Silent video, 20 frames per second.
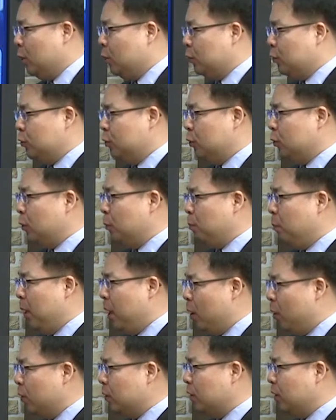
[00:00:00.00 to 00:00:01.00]
So the
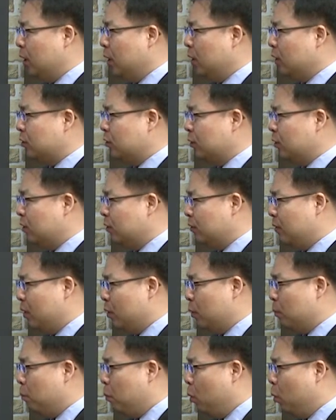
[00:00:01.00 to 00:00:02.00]
parenting is
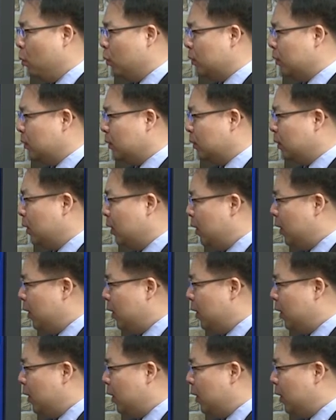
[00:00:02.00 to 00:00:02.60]
very important.